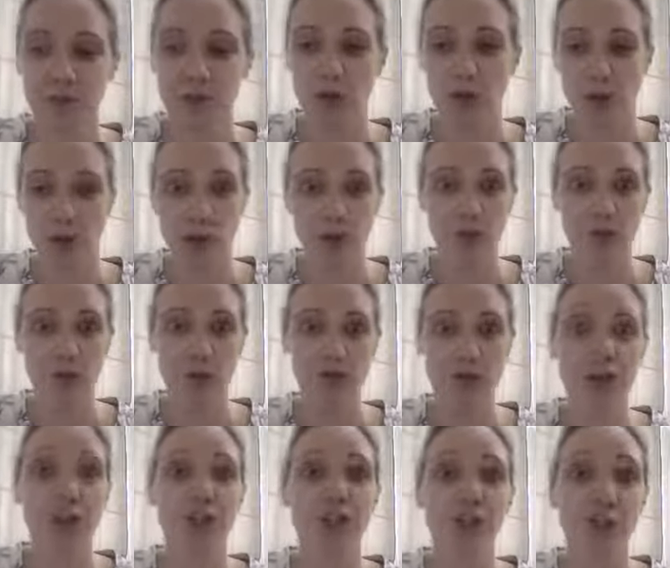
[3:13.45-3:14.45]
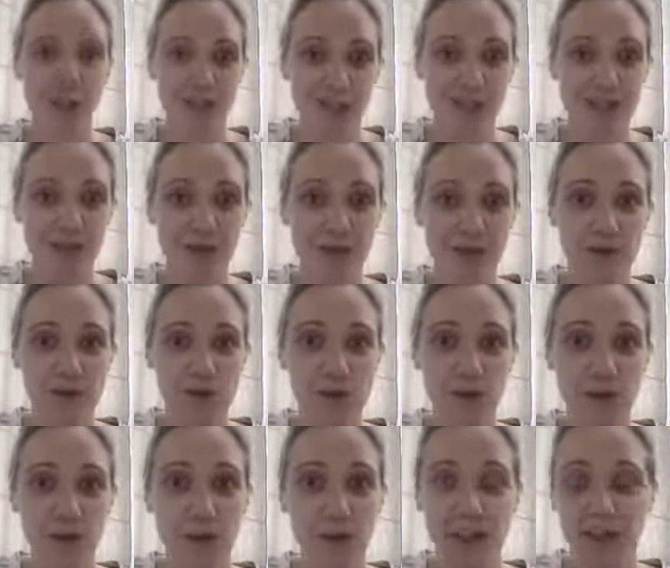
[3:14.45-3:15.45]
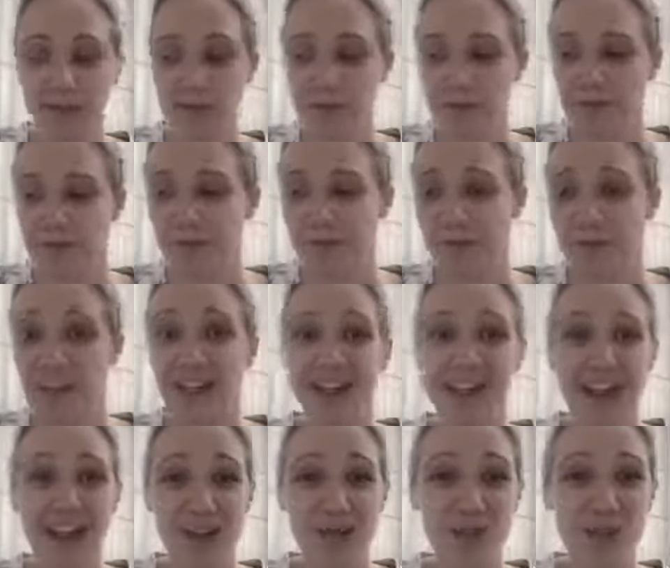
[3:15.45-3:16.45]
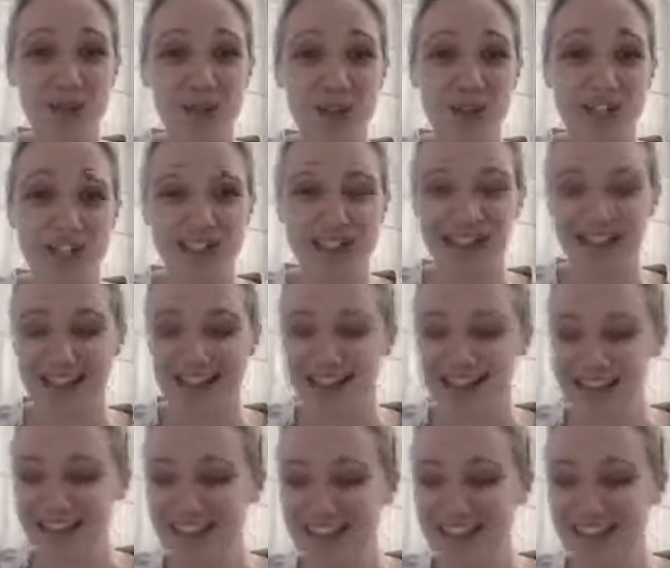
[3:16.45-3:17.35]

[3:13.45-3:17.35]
called The Wisdom of Trauma. And I haven't watched it yet